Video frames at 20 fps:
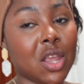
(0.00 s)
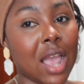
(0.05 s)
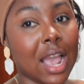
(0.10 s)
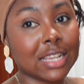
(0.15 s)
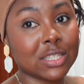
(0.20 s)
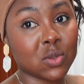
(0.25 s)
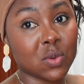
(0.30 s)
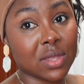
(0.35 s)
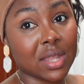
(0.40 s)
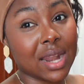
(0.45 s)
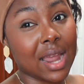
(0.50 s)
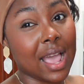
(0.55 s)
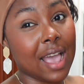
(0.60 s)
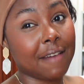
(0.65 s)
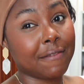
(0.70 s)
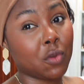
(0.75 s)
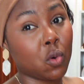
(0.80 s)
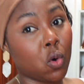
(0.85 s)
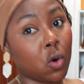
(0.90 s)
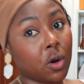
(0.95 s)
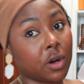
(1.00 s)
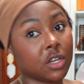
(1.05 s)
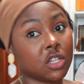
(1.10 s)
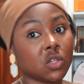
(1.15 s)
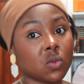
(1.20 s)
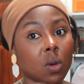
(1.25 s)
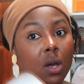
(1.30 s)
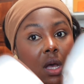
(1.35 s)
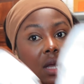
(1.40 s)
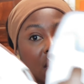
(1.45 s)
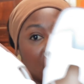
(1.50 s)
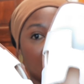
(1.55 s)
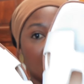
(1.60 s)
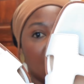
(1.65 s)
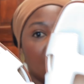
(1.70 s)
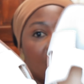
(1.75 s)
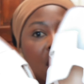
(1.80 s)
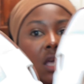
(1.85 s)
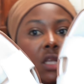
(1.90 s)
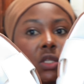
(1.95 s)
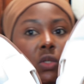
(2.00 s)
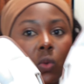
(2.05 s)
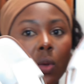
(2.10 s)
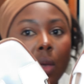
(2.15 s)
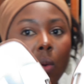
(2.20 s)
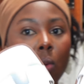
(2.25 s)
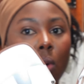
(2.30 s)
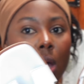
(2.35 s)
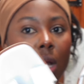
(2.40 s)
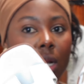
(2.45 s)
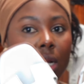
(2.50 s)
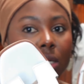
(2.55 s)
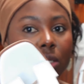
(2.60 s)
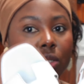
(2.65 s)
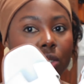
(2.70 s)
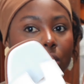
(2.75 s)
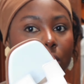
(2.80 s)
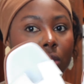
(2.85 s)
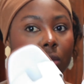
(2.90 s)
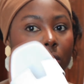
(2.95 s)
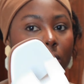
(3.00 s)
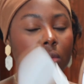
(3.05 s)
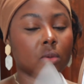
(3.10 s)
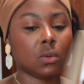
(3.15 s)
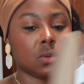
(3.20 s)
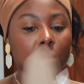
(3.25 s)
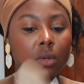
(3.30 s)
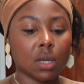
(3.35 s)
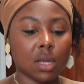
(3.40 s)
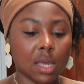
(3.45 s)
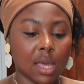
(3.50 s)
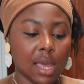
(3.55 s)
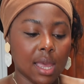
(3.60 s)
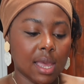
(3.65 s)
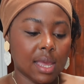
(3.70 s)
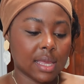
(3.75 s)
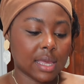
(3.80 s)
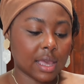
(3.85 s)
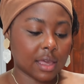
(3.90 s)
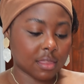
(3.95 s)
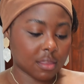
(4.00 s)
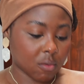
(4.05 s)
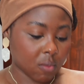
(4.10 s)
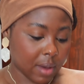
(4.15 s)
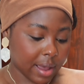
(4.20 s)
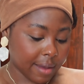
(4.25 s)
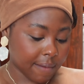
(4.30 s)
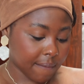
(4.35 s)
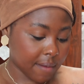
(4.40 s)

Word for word: guys know that I have the orange one, so I wanted to get the white